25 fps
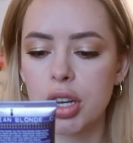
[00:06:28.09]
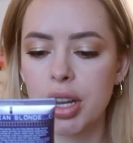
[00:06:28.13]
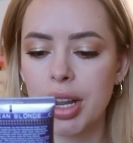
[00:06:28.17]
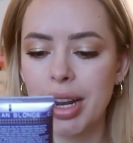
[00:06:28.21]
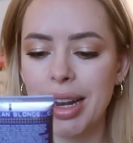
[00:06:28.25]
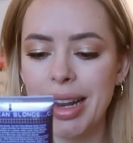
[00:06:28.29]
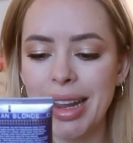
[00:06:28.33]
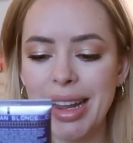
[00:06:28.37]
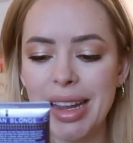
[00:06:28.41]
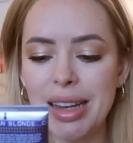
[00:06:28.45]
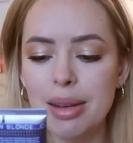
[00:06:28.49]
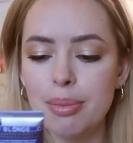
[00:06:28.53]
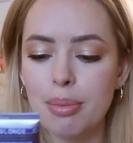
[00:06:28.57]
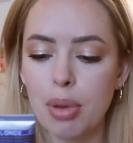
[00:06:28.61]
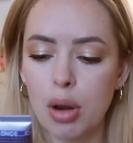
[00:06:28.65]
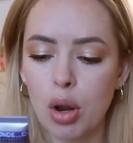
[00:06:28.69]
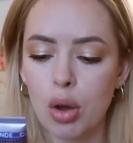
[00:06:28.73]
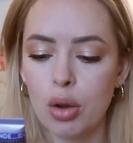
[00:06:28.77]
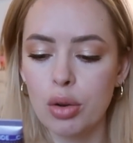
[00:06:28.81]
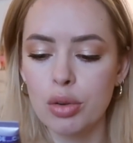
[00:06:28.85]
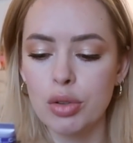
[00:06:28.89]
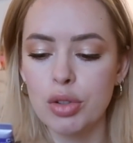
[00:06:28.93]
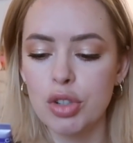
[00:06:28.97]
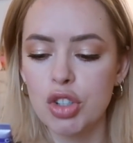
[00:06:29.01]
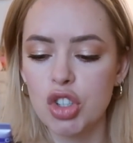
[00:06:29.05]
Clean
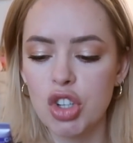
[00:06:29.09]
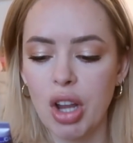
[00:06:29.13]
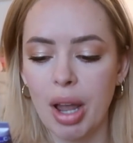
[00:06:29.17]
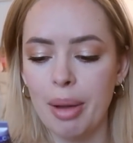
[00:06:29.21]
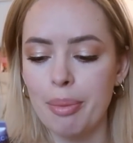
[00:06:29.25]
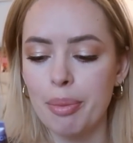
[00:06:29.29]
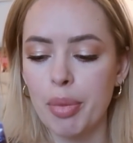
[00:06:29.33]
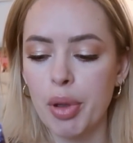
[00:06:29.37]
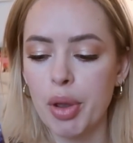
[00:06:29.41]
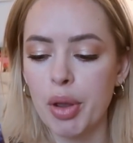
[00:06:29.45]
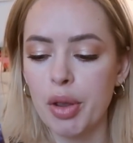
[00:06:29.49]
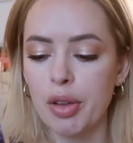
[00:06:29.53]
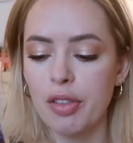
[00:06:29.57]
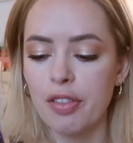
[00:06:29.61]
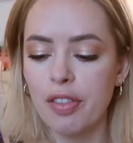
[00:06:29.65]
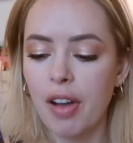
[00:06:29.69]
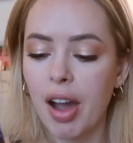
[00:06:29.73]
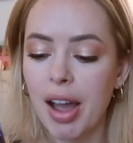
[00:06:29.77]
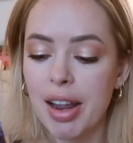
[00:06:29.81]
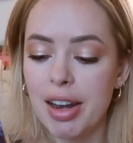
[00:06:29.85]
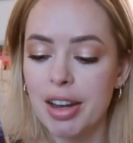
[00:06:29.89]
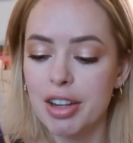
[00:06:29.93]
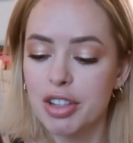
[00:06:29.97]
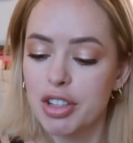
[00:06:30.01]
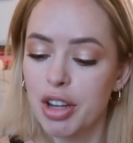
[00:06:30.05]
Blonde Shampoo,
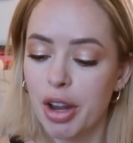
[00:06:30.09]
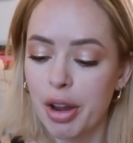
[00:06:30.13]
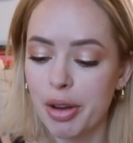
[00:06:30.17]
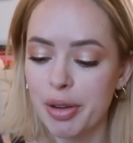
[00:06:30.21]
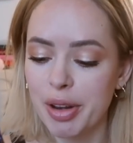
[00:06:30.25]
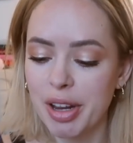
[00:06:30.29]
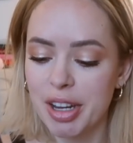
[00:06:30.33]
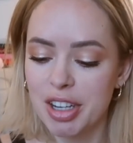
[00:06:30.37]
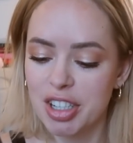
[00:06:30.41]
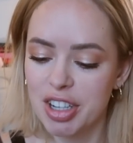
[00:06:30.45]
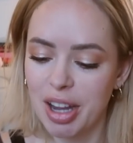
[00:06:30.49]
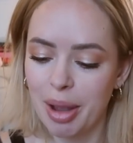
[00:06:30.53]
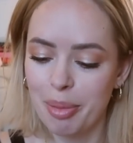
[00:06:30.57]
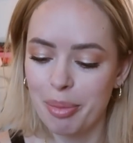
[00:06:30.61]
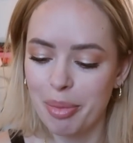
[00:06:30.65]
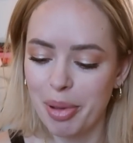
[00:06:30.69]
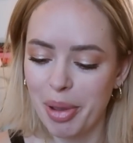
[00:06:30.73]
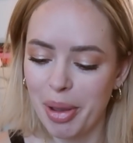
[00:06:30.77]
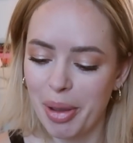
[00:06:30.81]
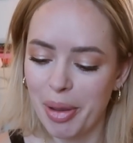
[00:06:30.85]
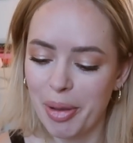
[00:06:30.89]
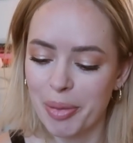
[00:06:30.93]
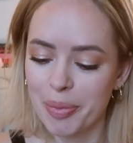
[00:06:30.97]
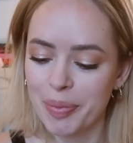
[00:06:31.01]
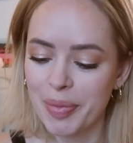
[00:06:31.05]
Violet Toning
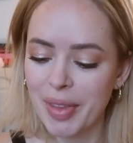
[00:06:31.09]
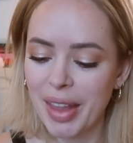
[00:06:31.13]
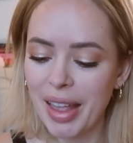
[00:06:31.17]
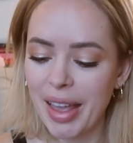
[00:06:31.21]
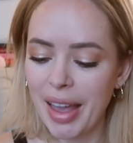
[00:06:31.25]
Shampoo.